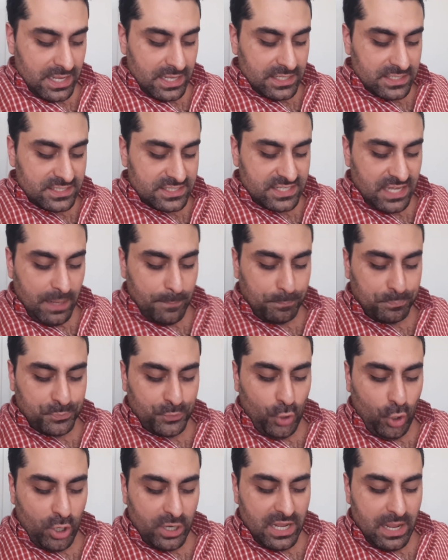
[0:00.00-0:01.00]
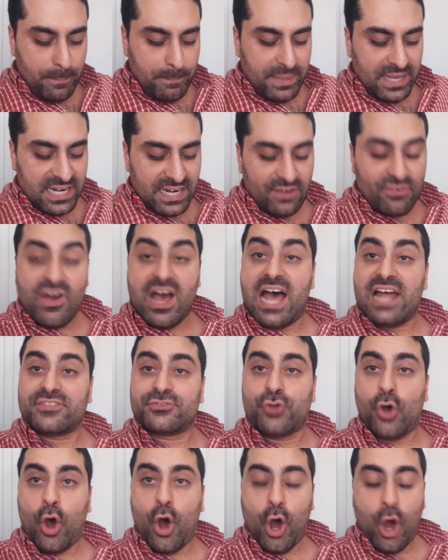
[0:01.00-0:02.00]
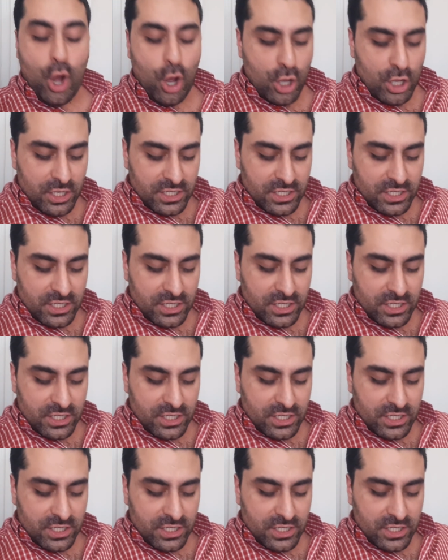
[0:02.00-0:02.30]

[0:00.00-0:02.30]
Sampdoria Benevento.